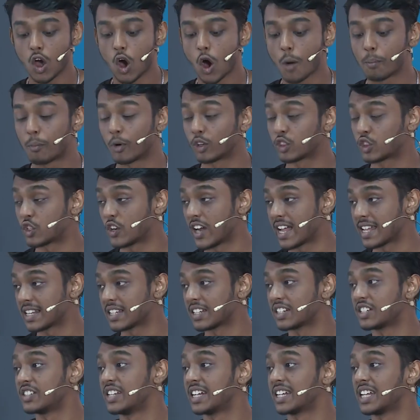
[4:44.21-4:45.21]
Opporthreat,
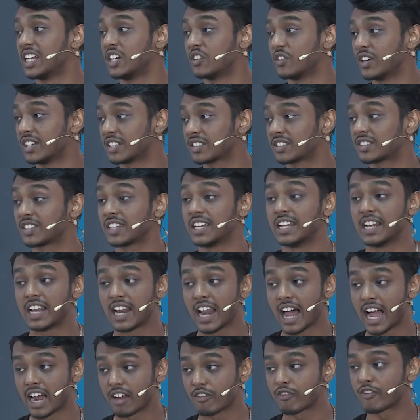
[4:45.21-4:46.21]
taking risks in
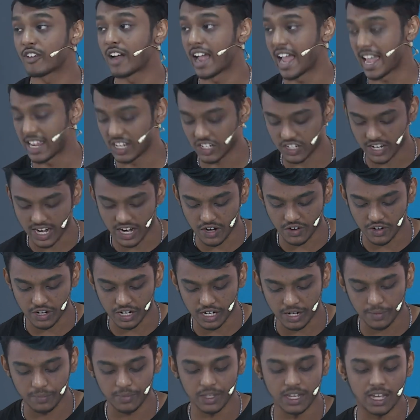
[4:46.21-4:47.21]
life and
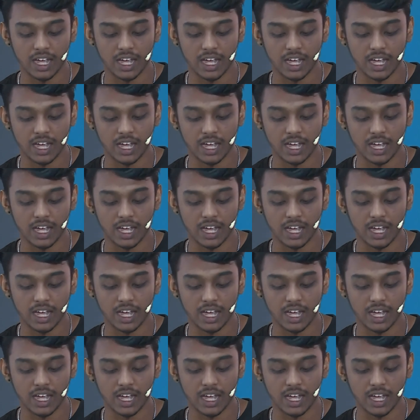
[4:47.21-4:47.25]
career.